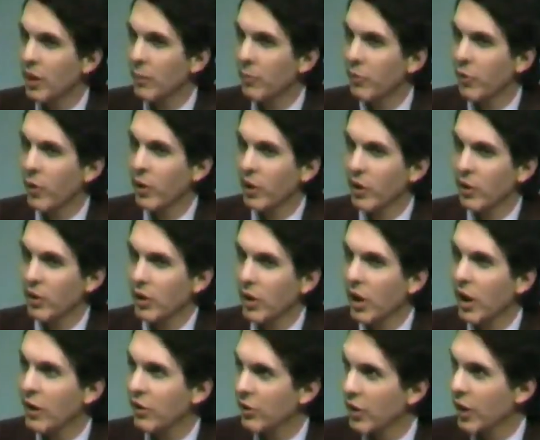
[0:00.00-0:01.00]
very good
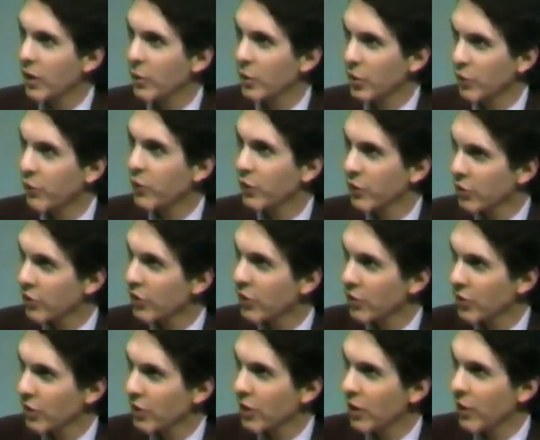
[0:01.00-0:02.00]
contact with the physicians
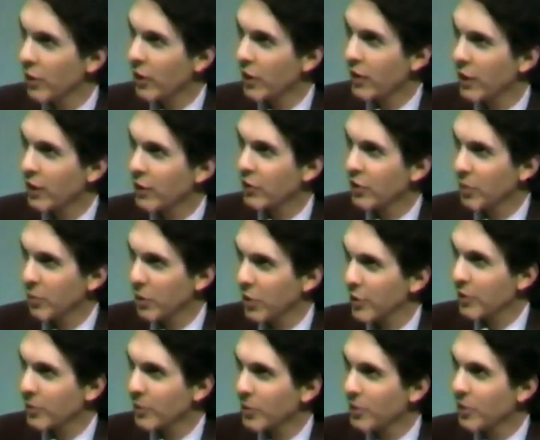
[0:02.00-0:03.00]
in the area. That's commendable.